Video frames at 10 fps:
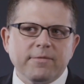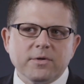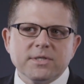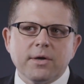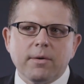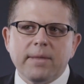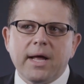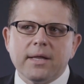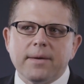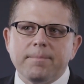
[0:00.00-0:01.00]
of their
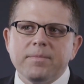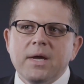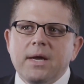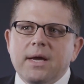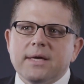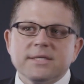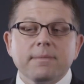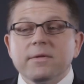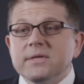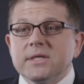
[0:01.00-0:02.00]
cerebellum. And
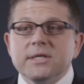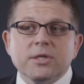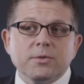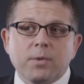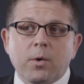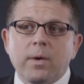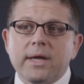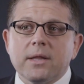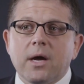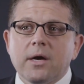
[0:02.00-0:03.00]
some of these lesions were
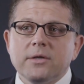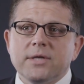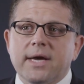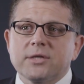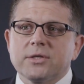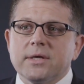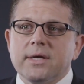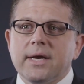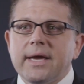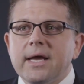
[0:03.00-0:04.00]
quite large
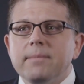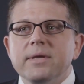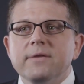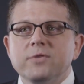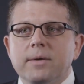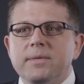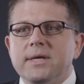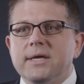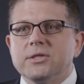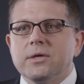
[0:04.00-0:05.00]
actually, and I had a bit of
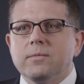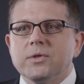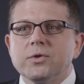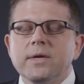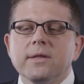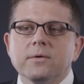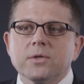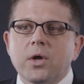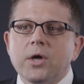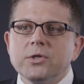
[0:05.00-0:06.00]
trepidation with treating
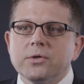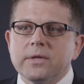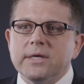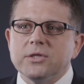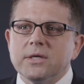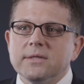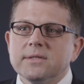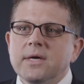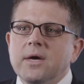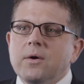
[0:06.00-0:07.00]
those larger
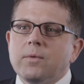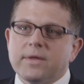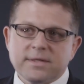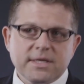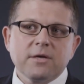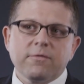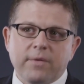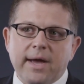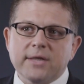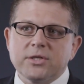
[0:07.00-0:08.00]
lesions with a single
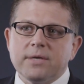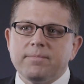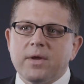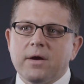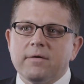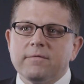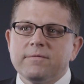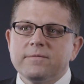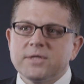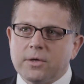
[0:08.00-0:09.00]
fraction of
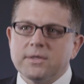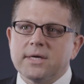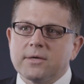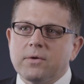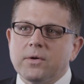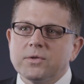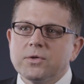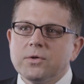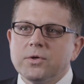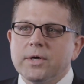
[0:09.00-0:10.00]
stereotactic
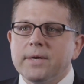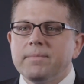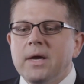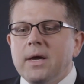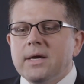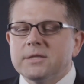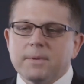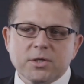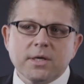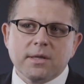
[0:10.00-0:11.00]
radiosurgery,
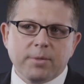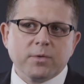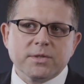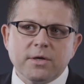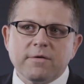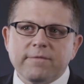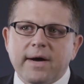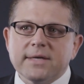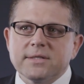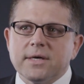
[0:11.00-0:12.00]
especially in the posterior
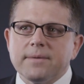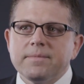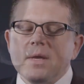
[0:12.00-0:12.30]
fossa.